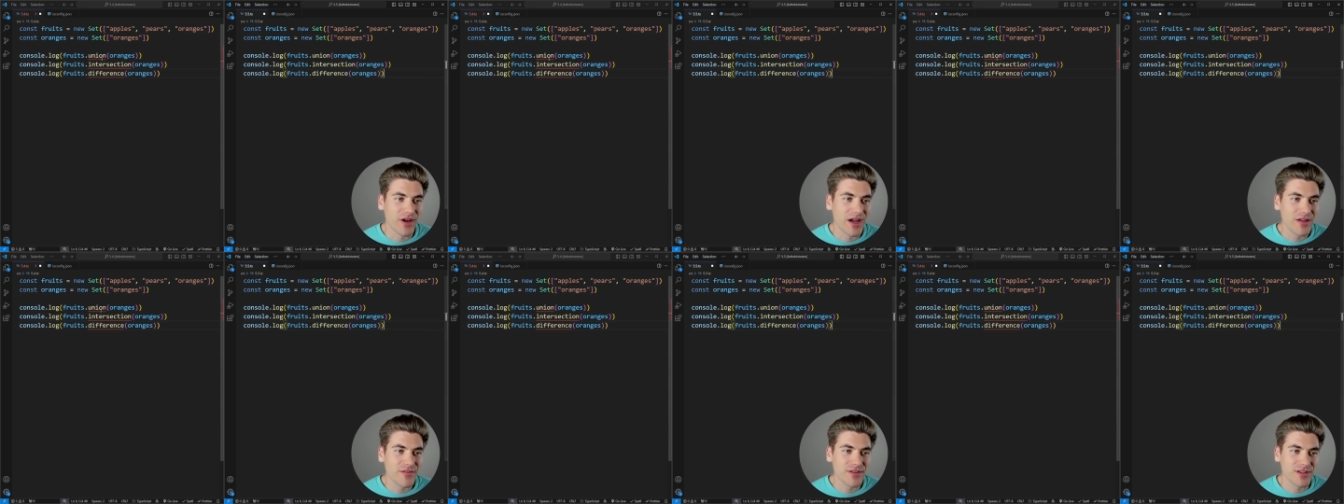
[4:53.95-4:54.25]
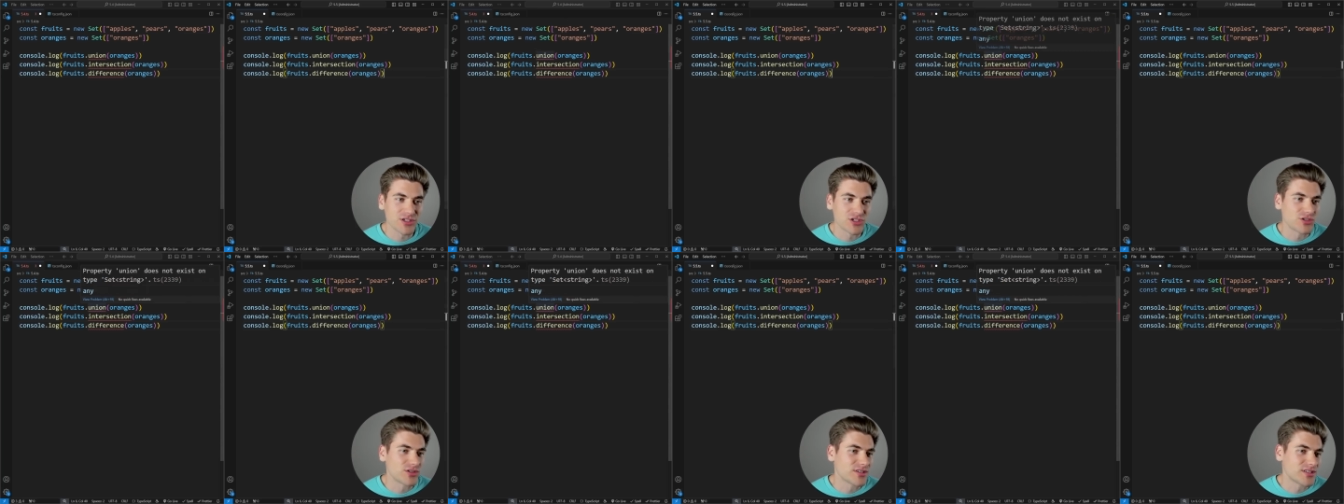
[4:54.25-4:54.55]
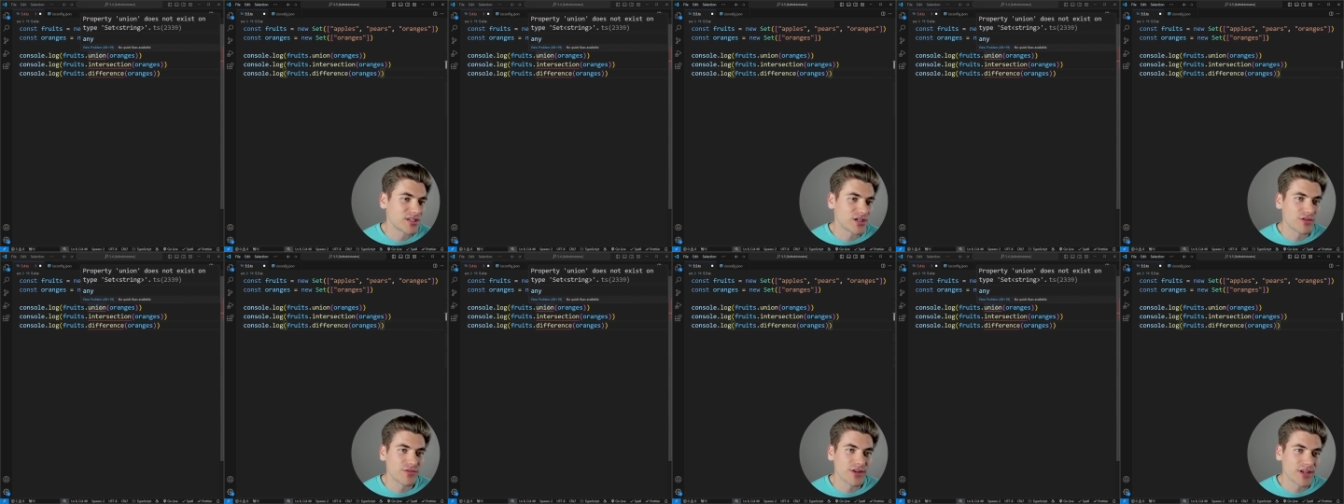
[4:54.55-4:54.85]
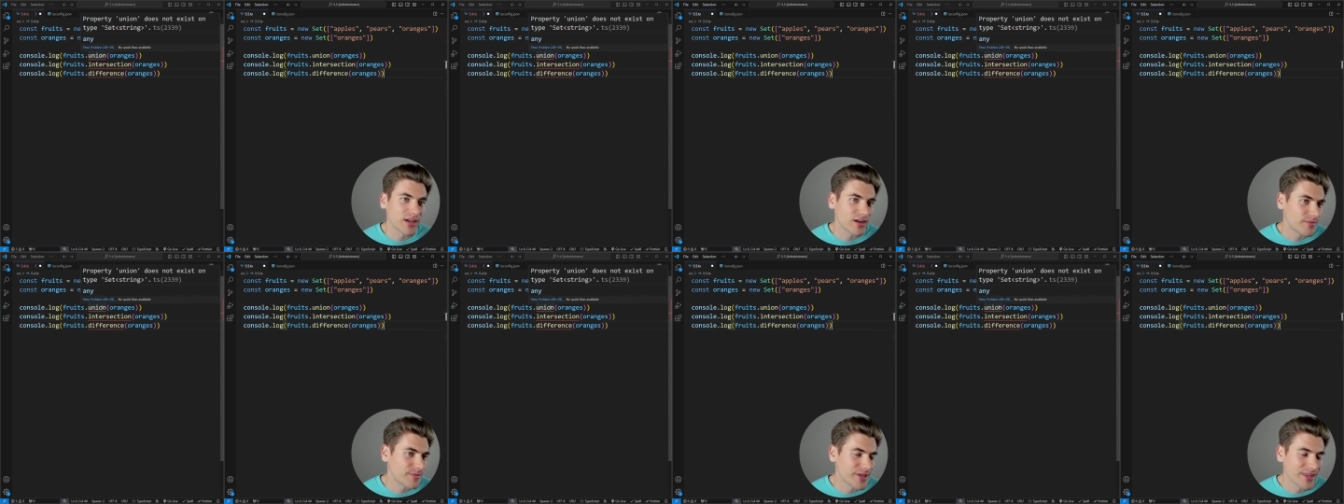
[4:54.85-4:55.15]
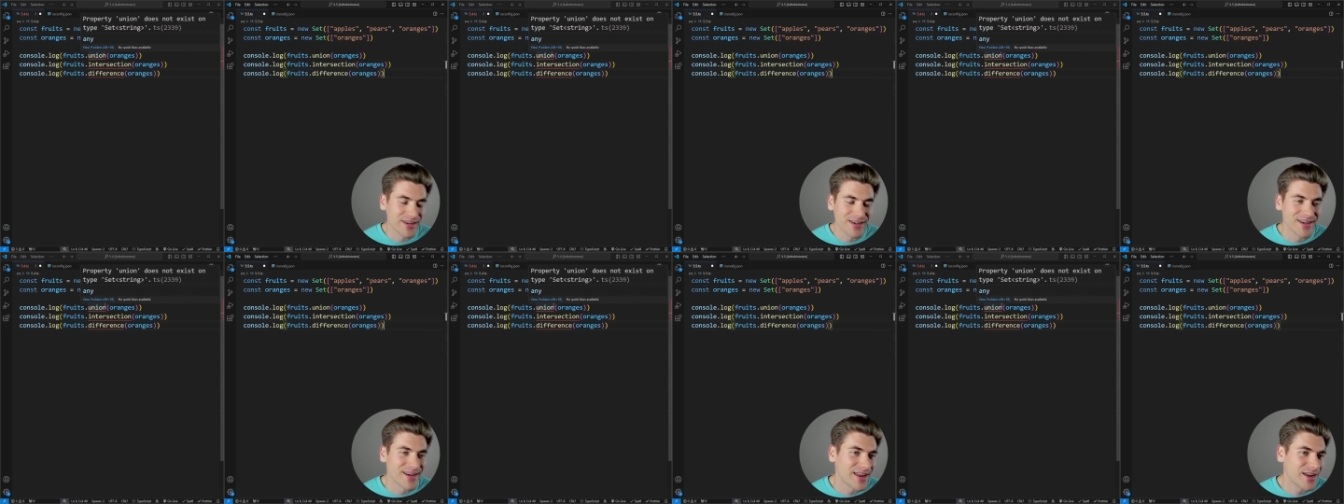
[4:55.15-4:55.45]
because you can see over here I'm
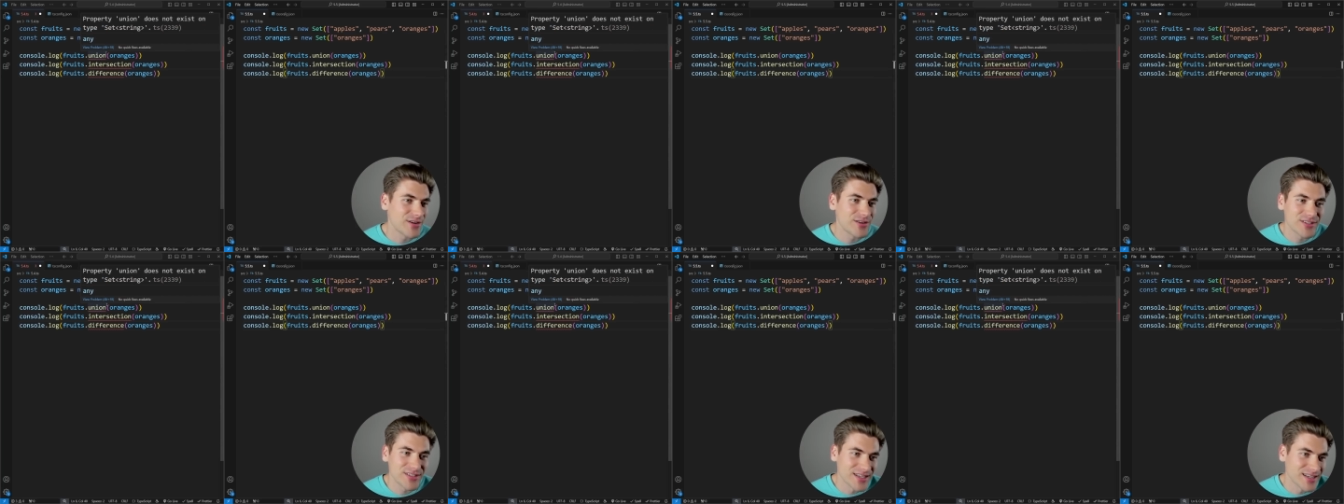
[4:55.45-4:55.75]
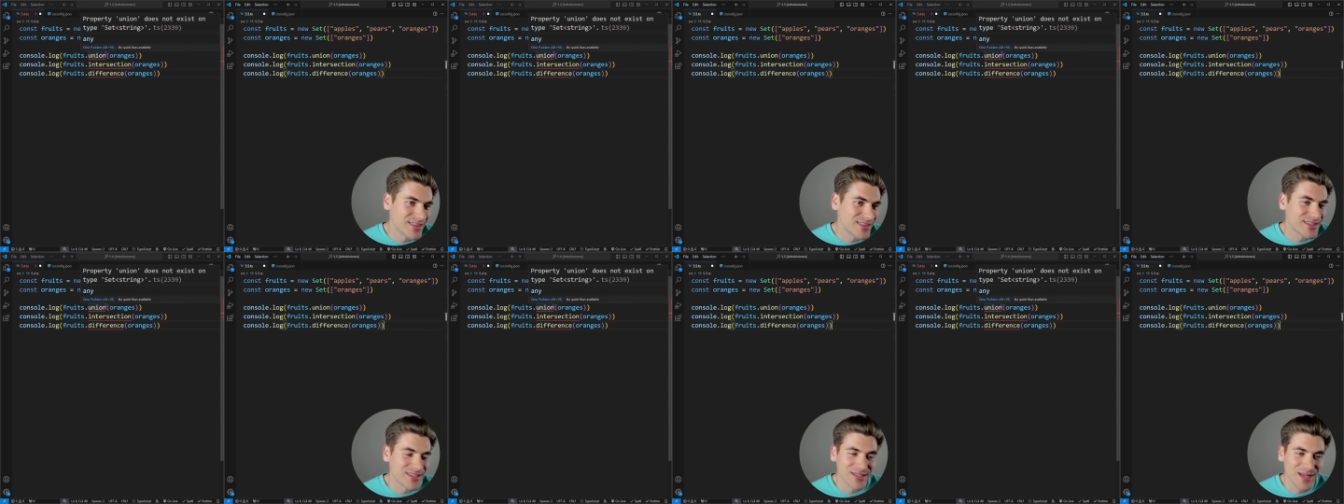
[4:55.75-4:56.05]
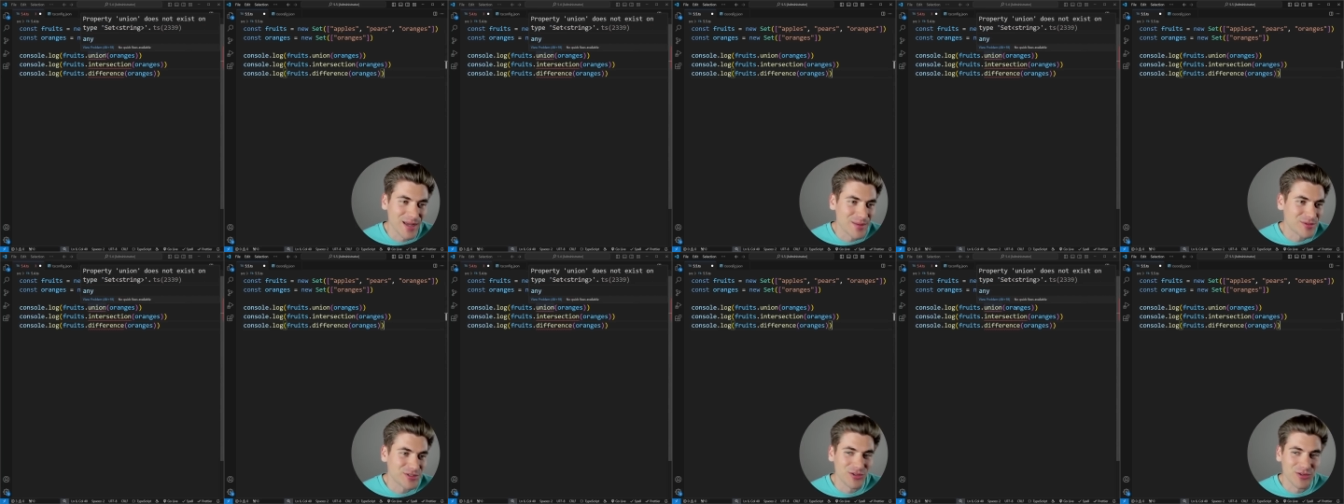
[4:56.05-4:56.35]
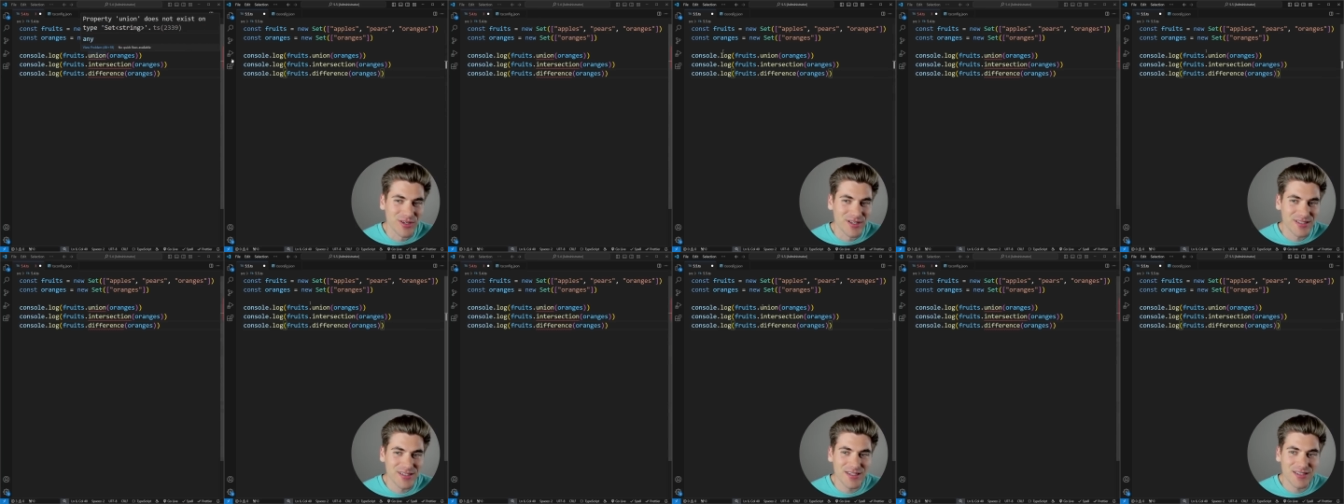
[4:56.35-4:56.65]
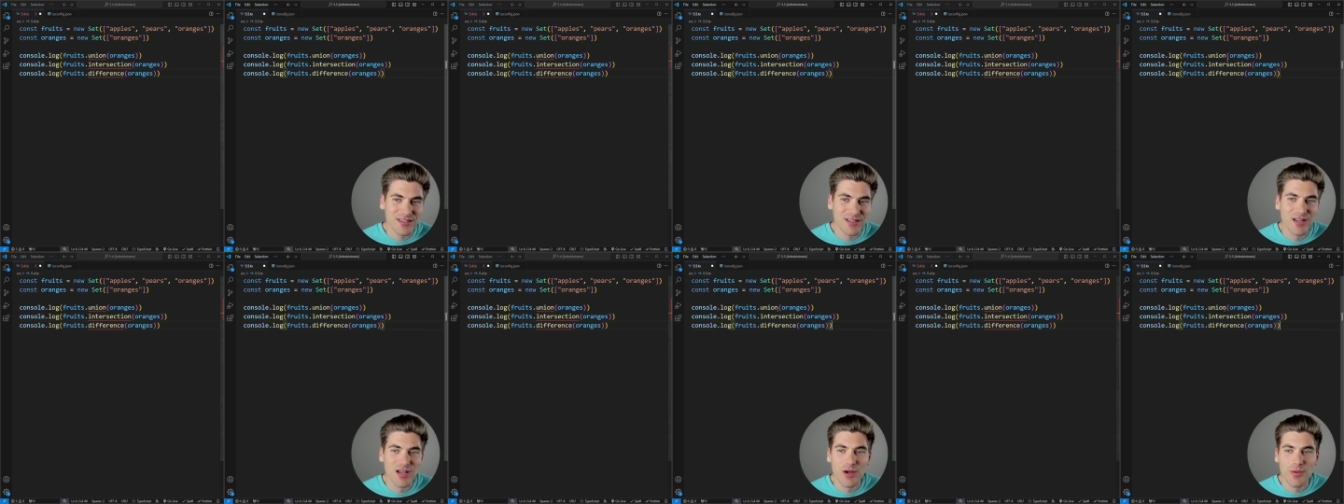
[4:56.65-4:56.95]
getting an error saying these types don't exist,